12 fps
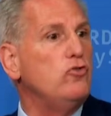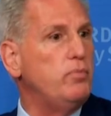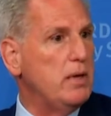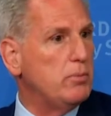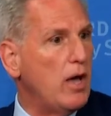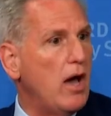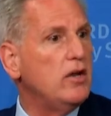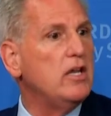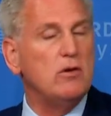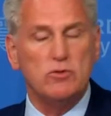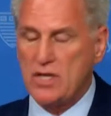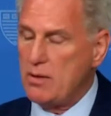drew people out,
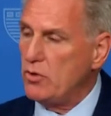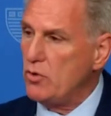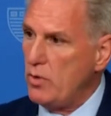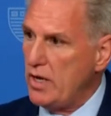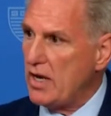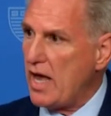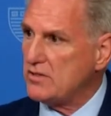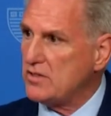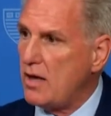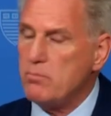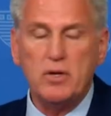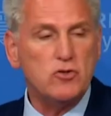and he was able to win
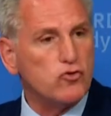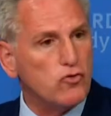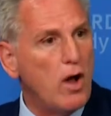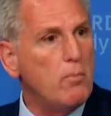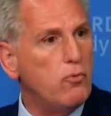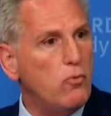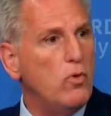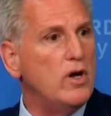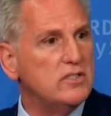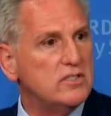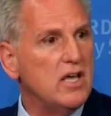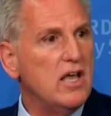last time. But Trump
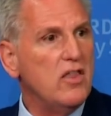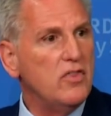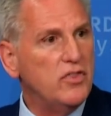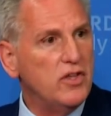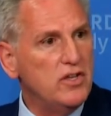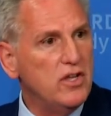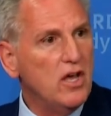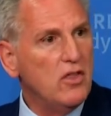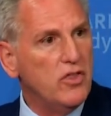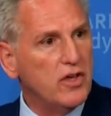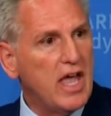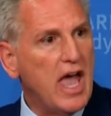was the
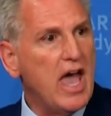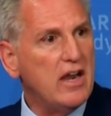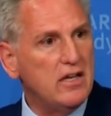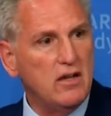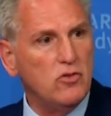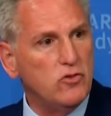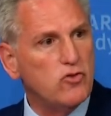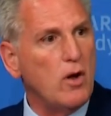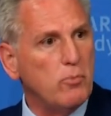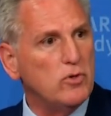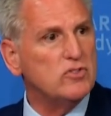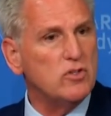candidate.
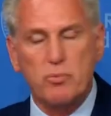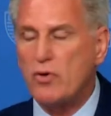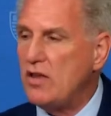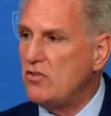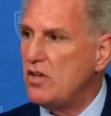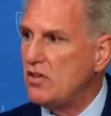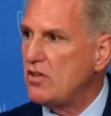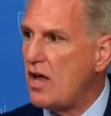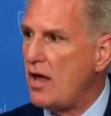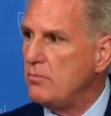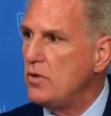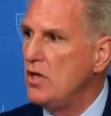Trump was the president at the
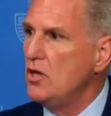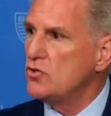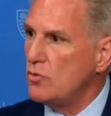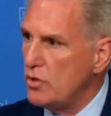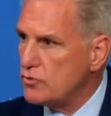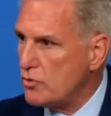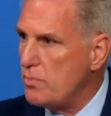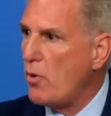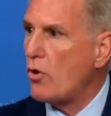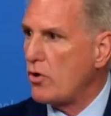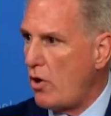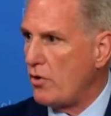time, so it was a
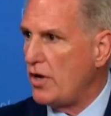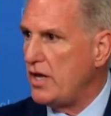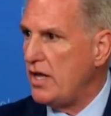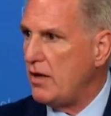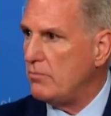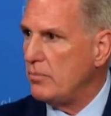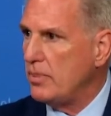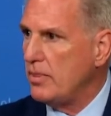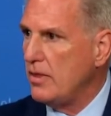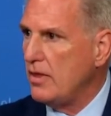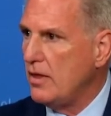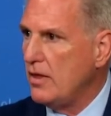report card on him.
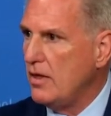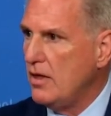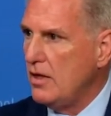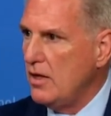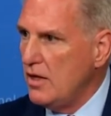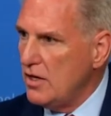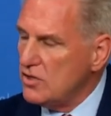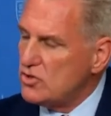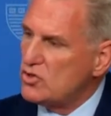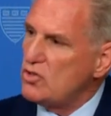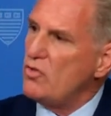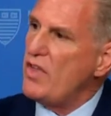
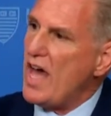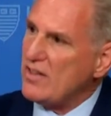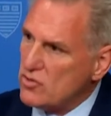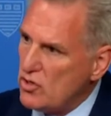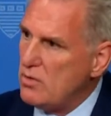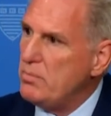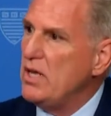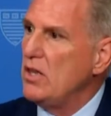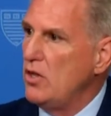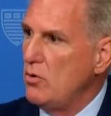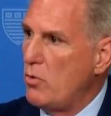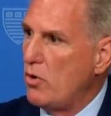So that's going to be a
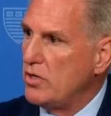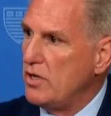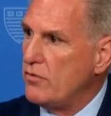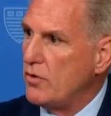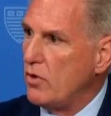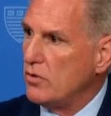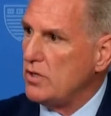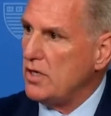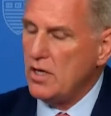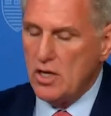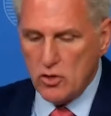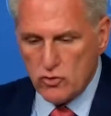little more difficulty.
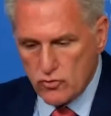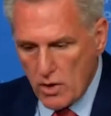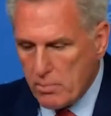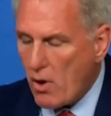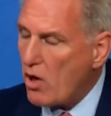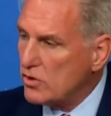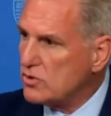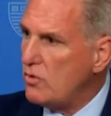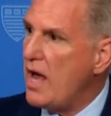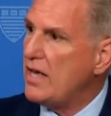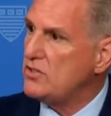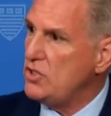Trump
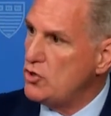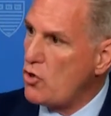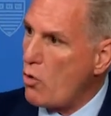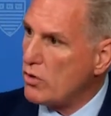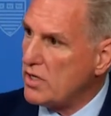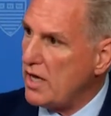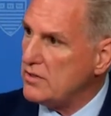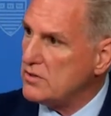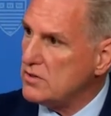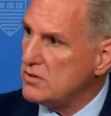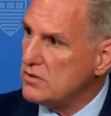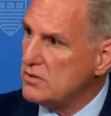also has the court
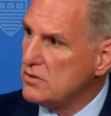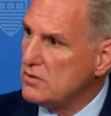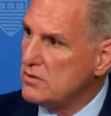cases,